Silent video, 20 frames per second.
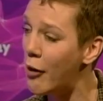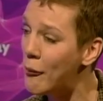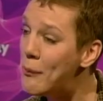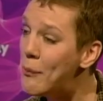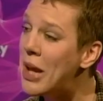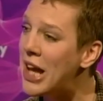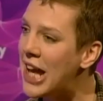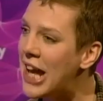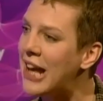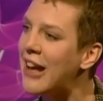are
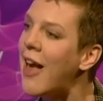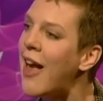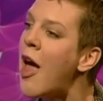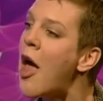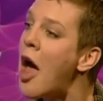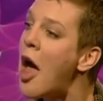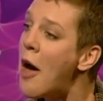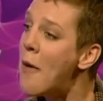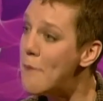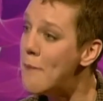being
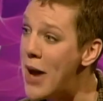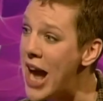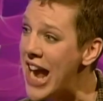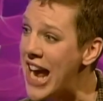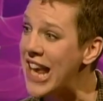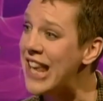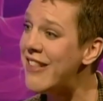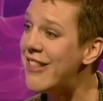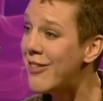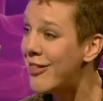
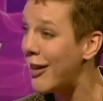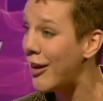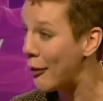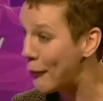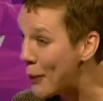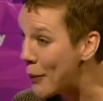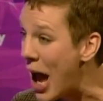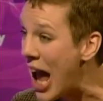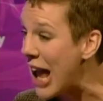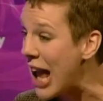made to
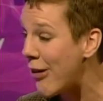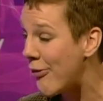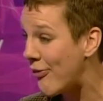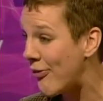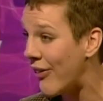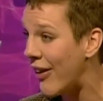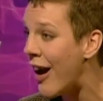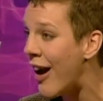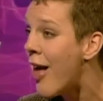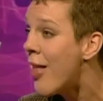pay
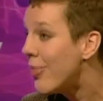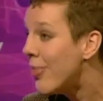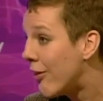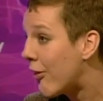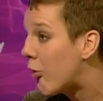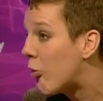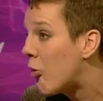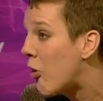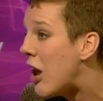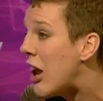for
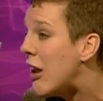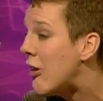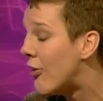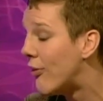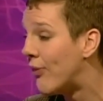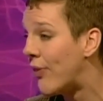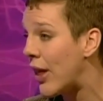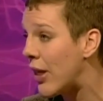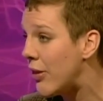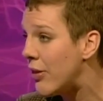the greed
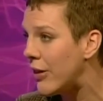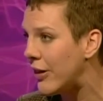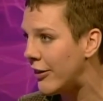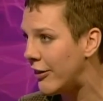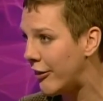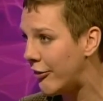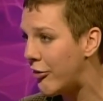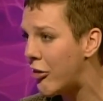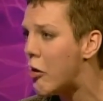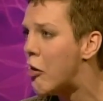of those at
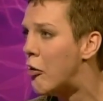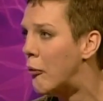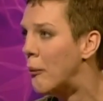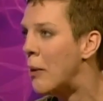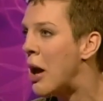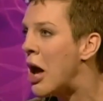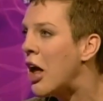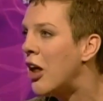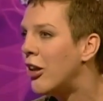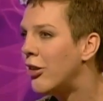the top.
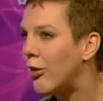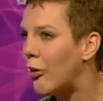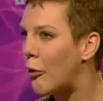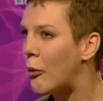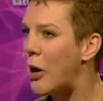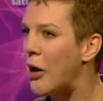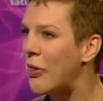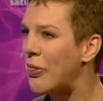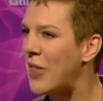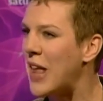
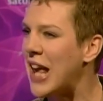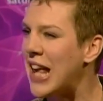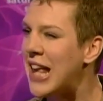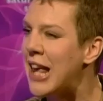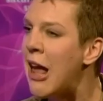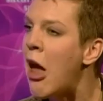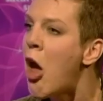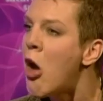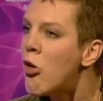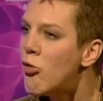So I
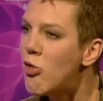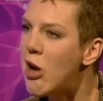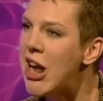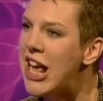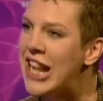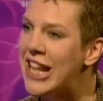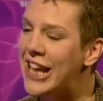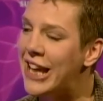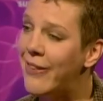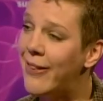think
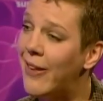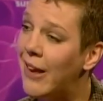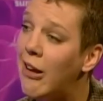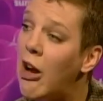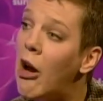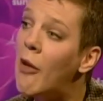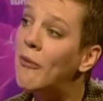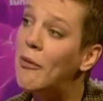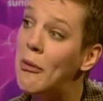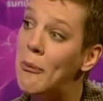really the
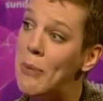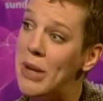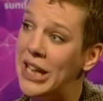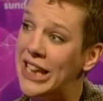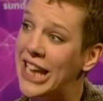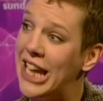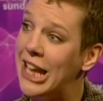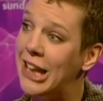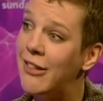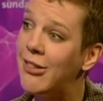
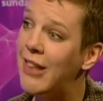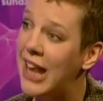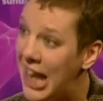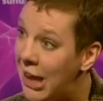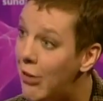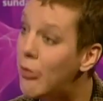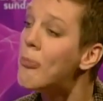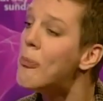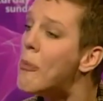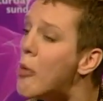government
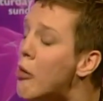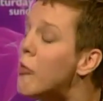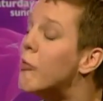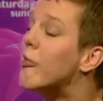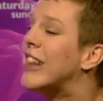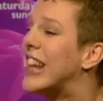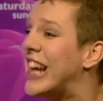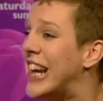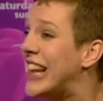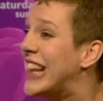is
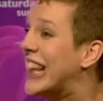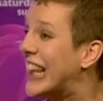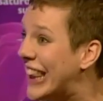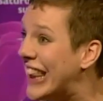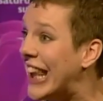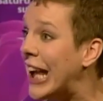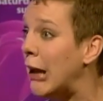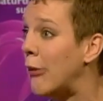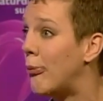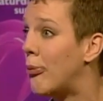morally
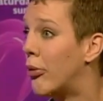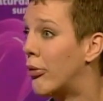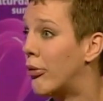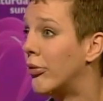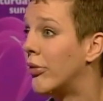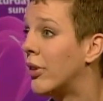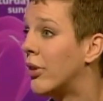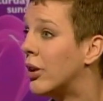disabled.